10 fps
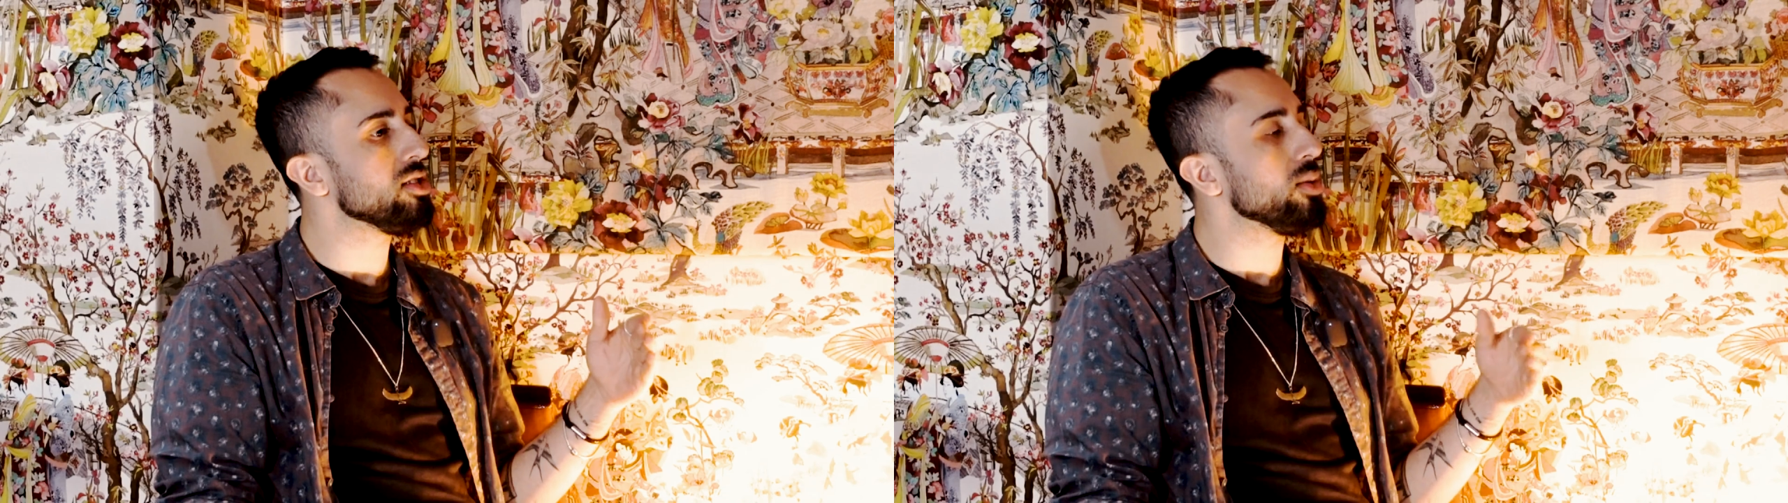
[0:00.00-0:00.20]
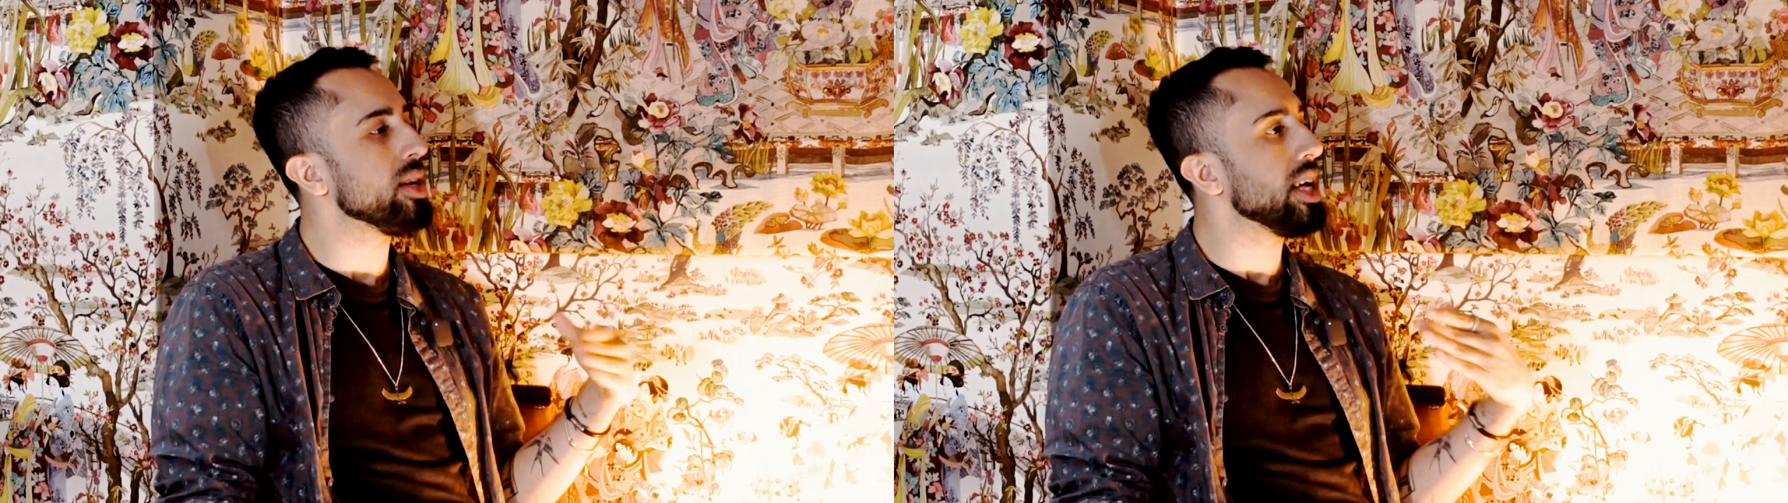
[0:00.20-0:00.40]

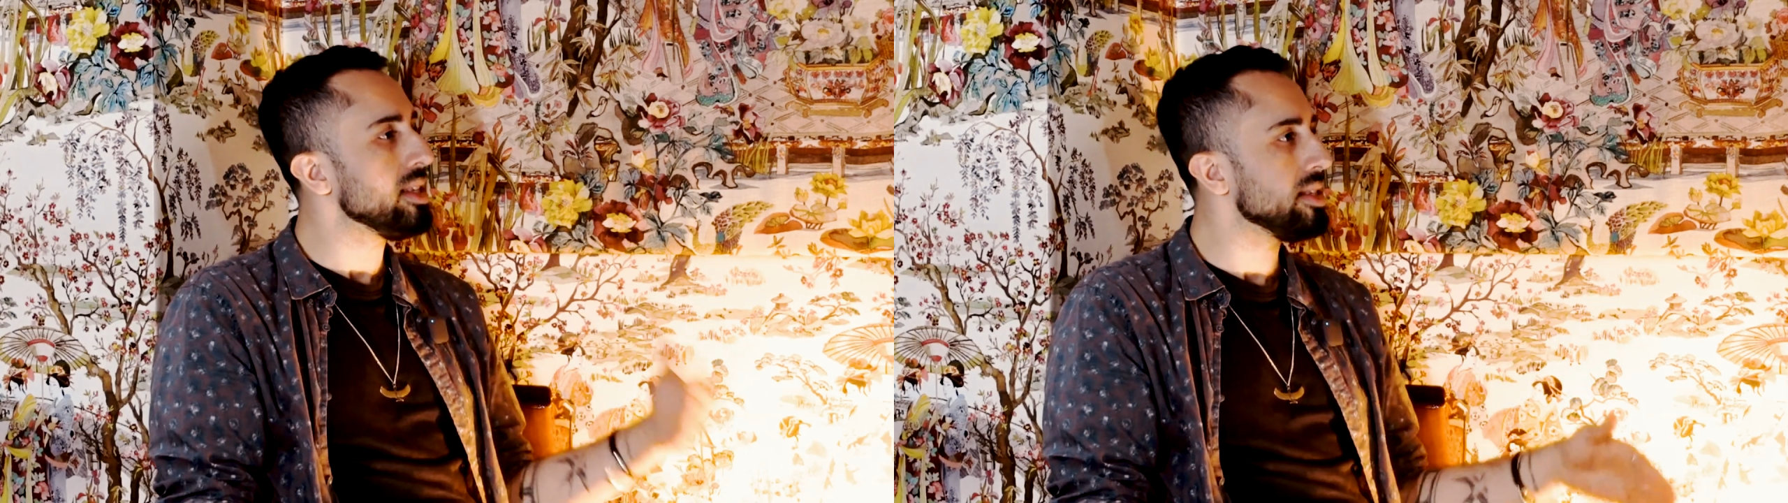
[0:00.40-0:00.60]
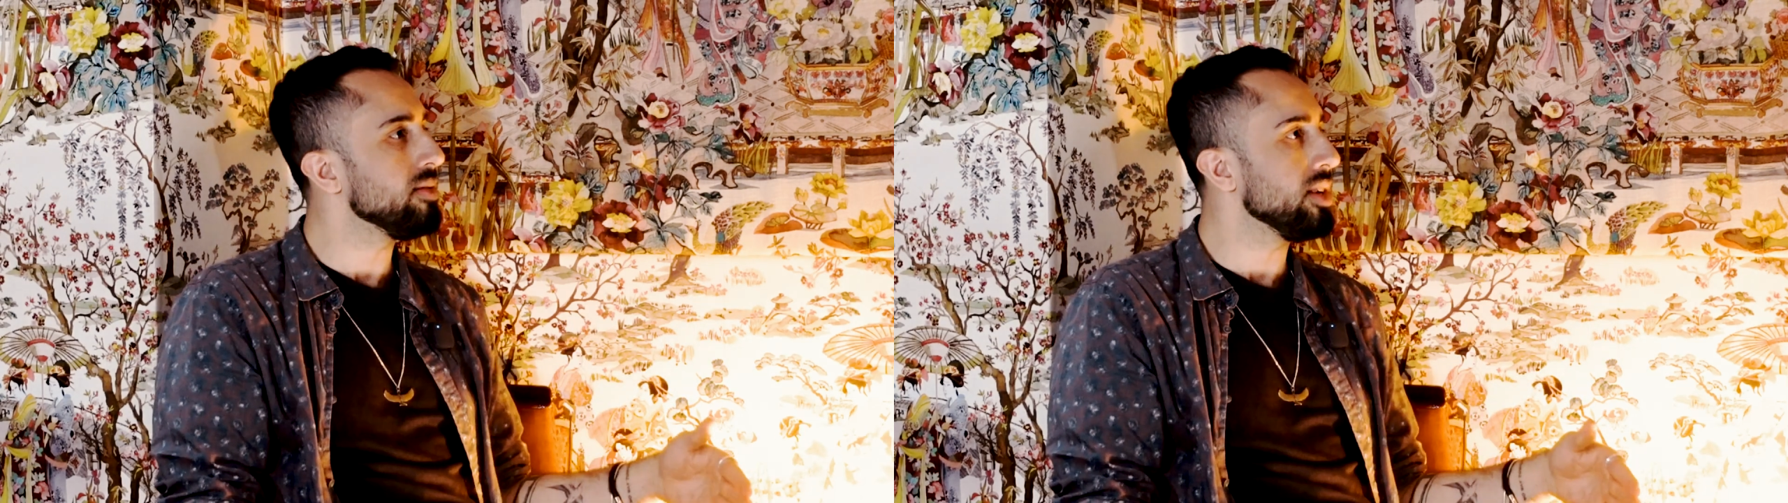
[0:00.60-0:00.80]
to an
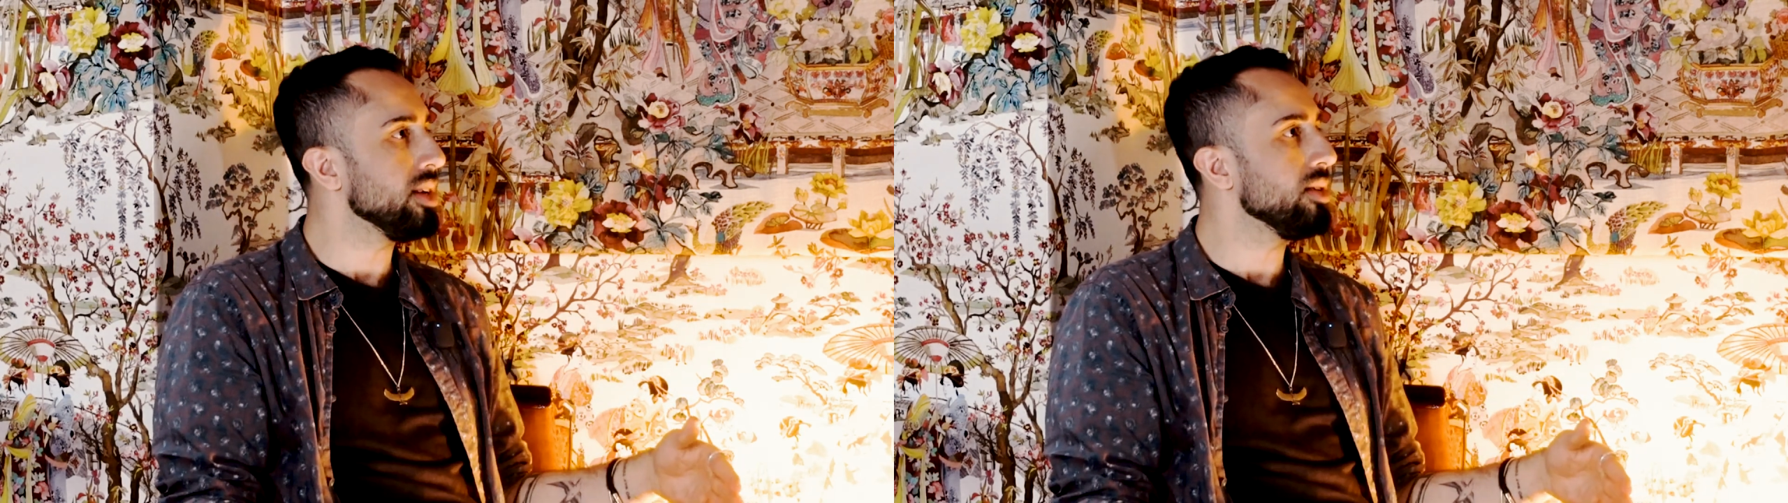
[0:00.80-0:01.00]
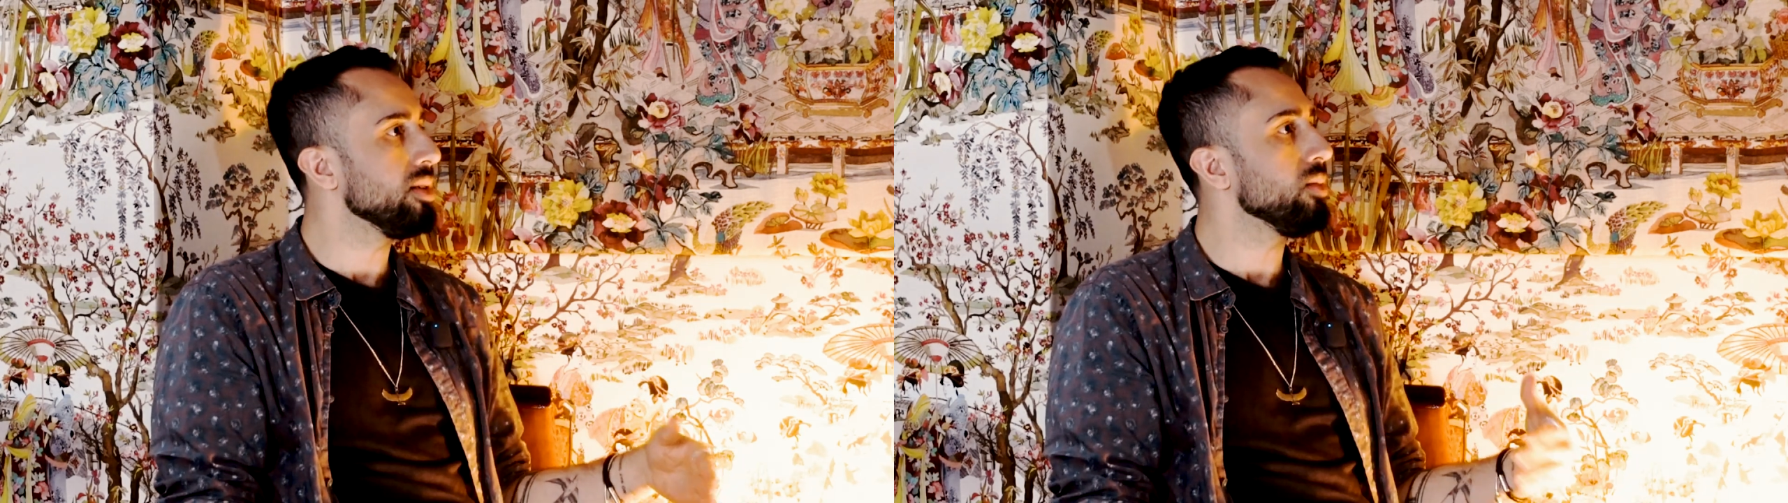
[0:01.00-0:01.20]
interview